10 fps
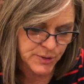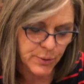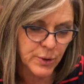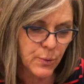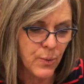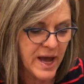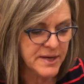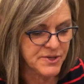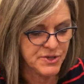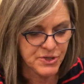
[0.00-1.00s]
to her
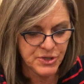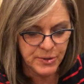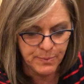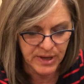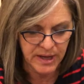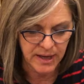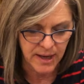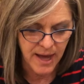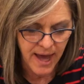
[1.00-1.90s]
waist should be.